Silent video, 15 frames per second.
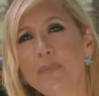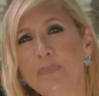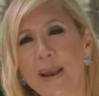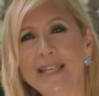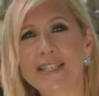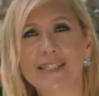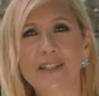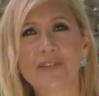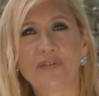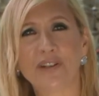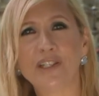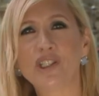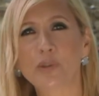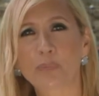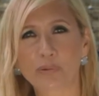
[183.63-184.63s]
best in
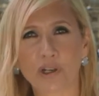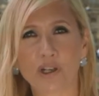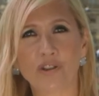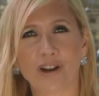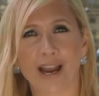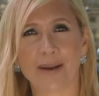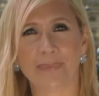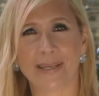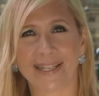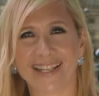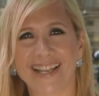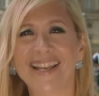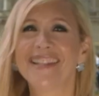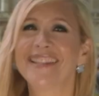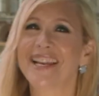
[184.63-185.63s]
feature programming.
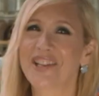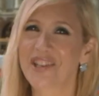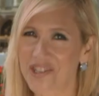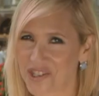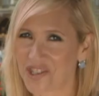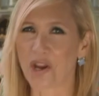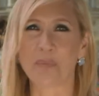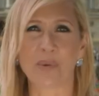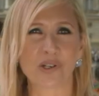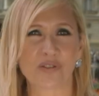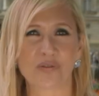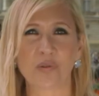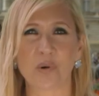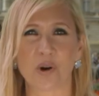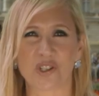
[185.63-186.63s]
Thank you so much
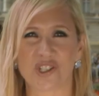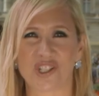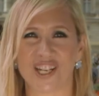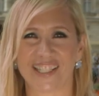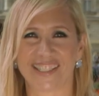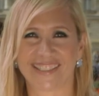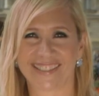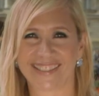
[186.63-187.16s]
for watching.